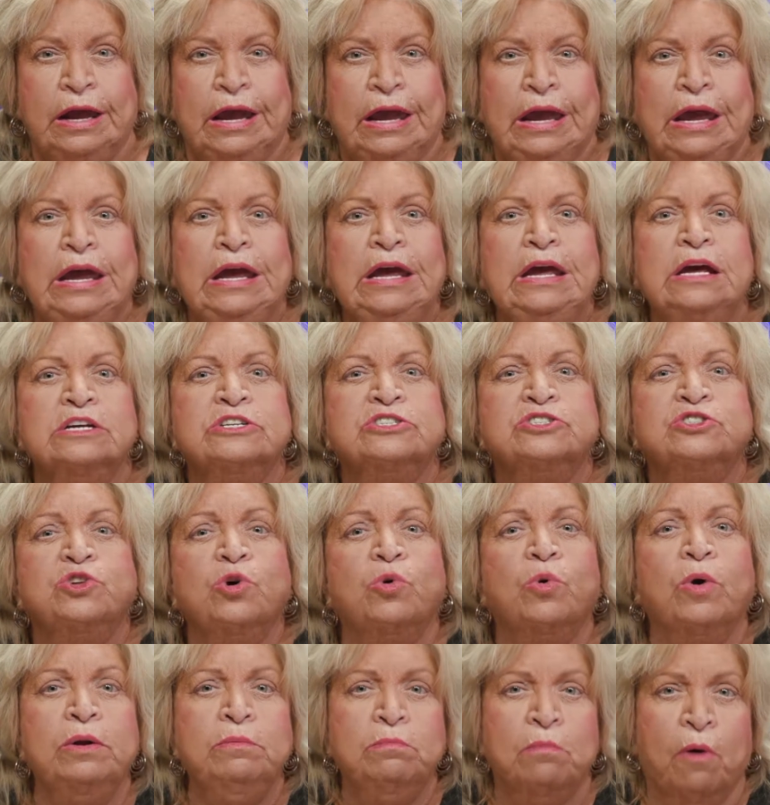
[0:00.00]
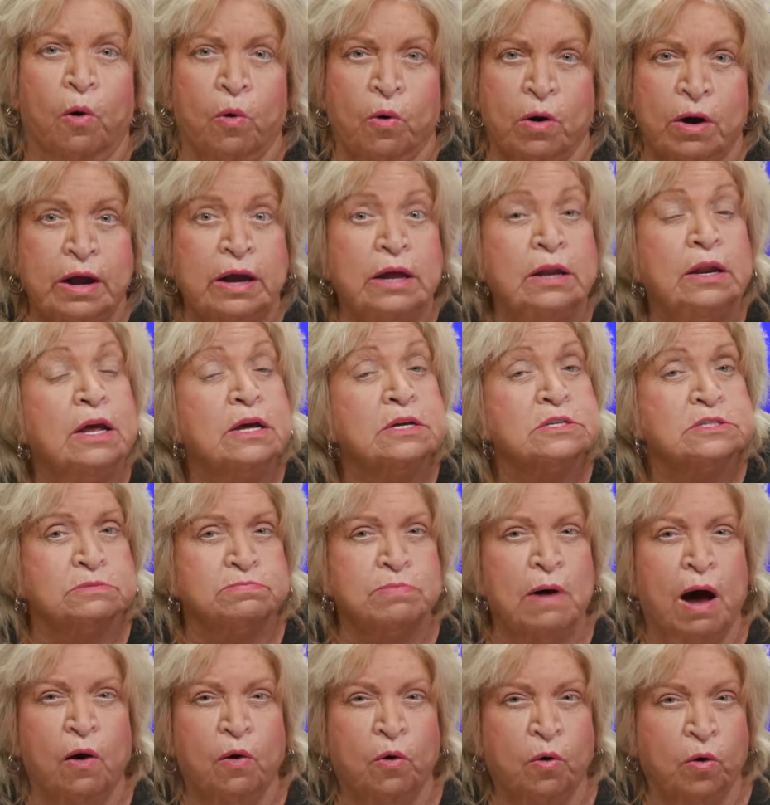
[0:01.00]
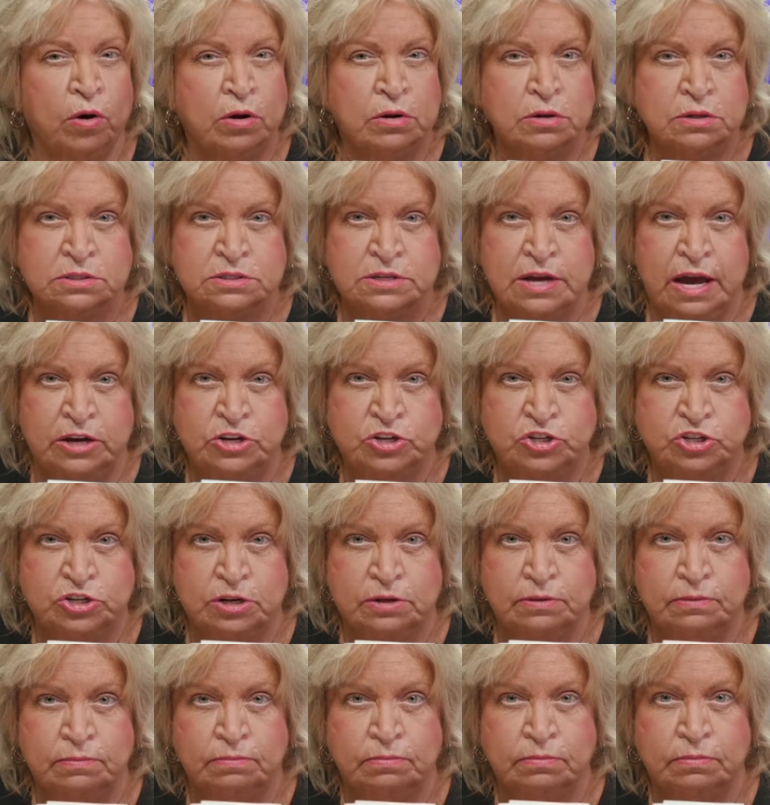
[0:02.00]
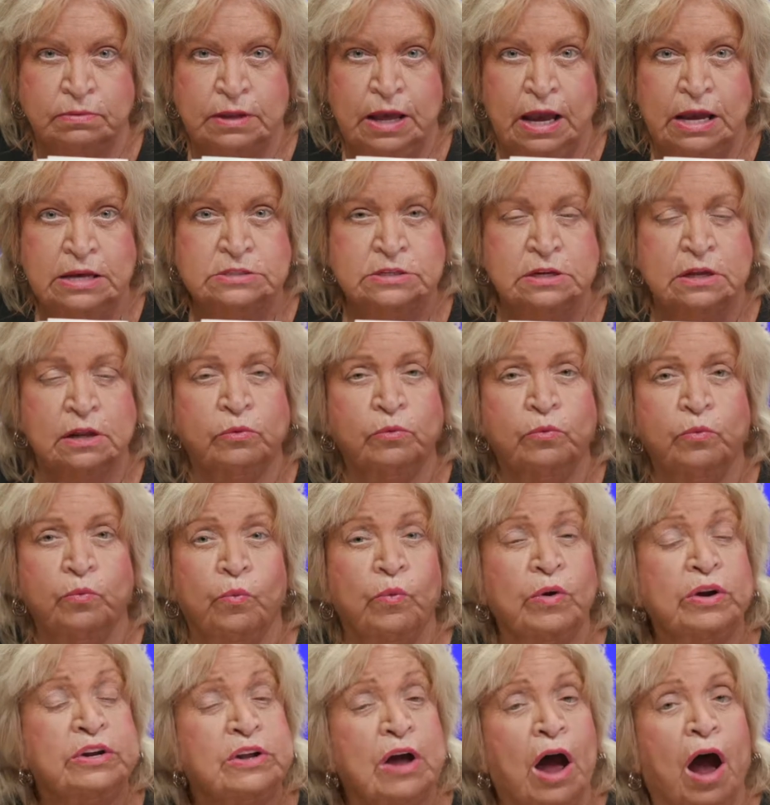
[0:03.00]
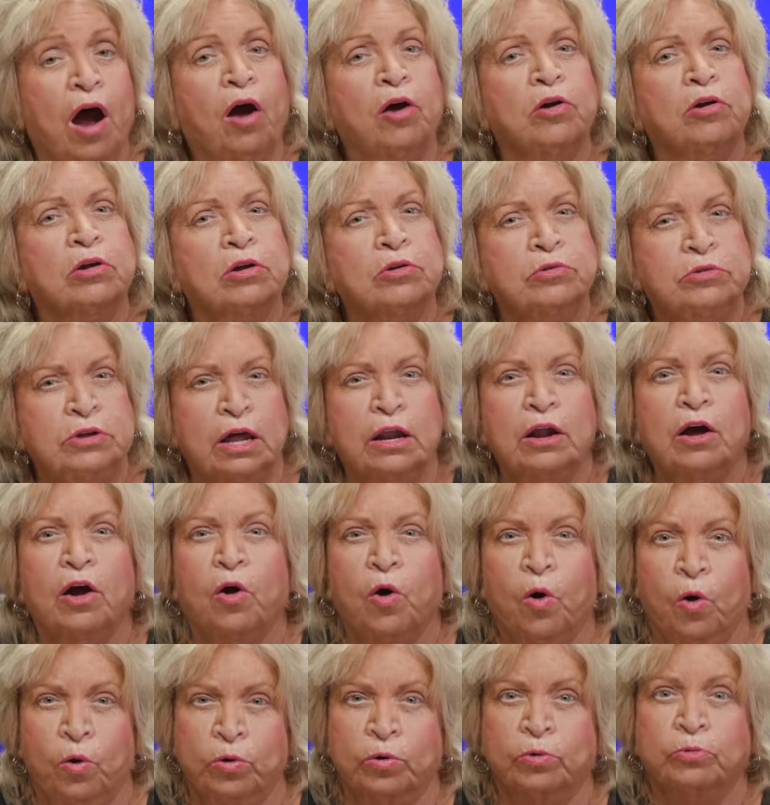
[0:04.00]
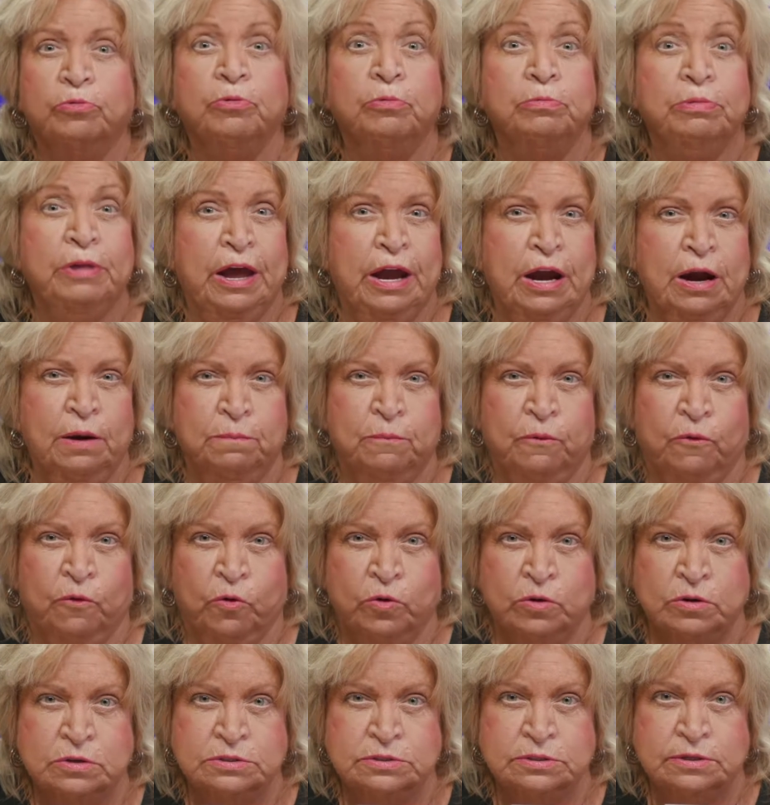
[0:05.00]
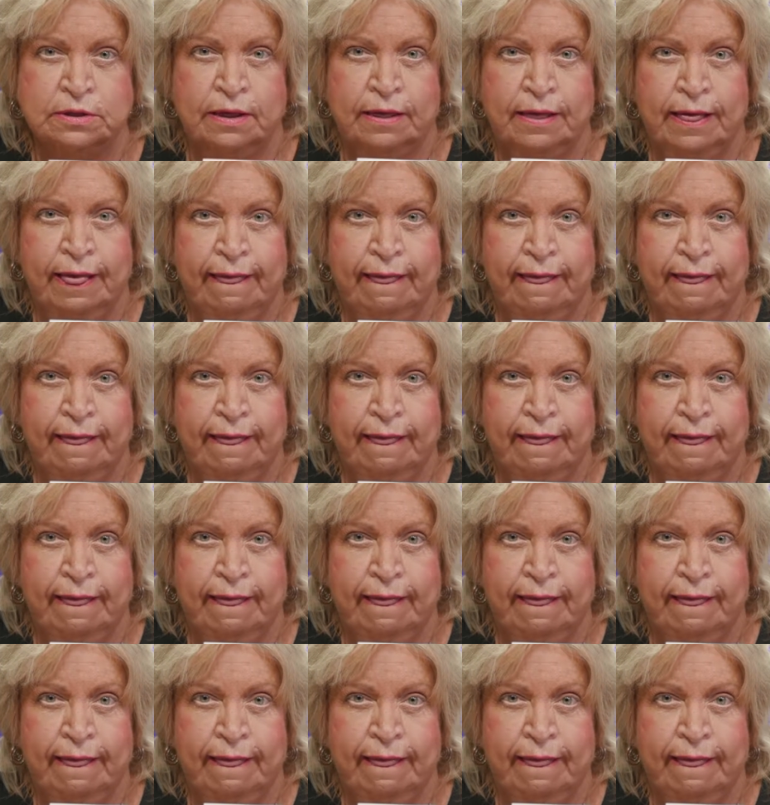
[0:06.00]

He is doing more in his small organization. He's a retired lieutenant colonel from the Air Force.